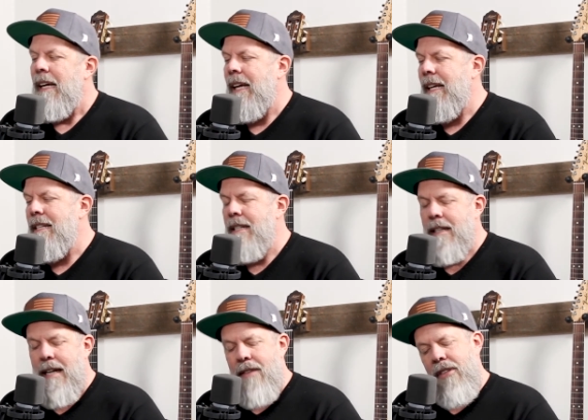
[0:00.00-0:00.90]
And
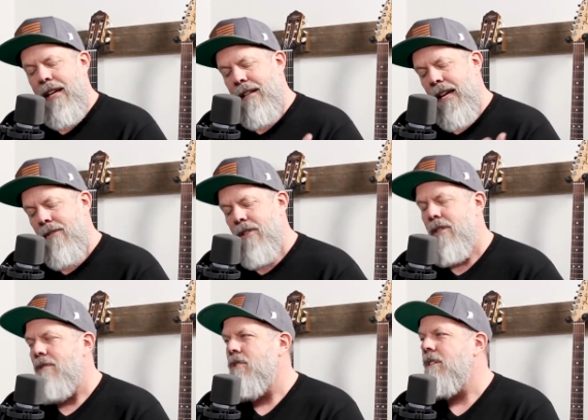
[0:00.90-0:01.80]
uh, I think David's
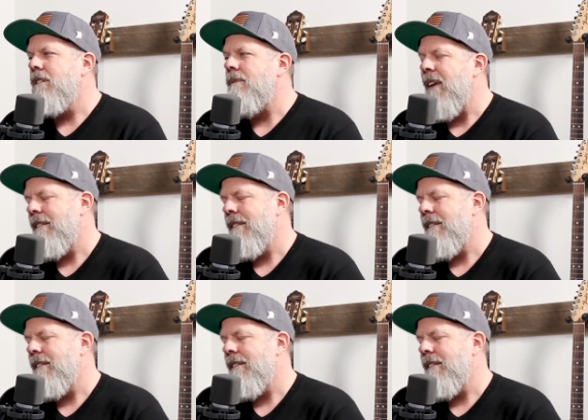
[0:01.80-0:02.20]
so true.